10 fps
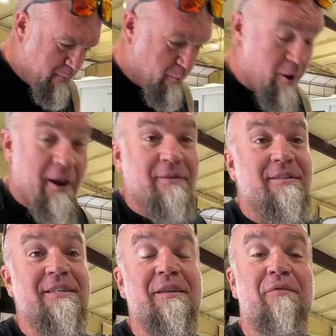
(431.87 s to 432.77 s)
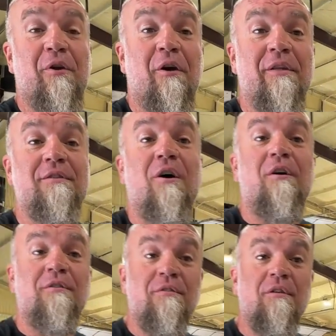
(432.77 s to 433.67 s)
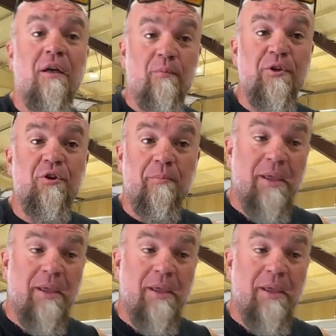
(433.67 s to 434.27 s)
We're not out 60 foot in all these cars, and we should be.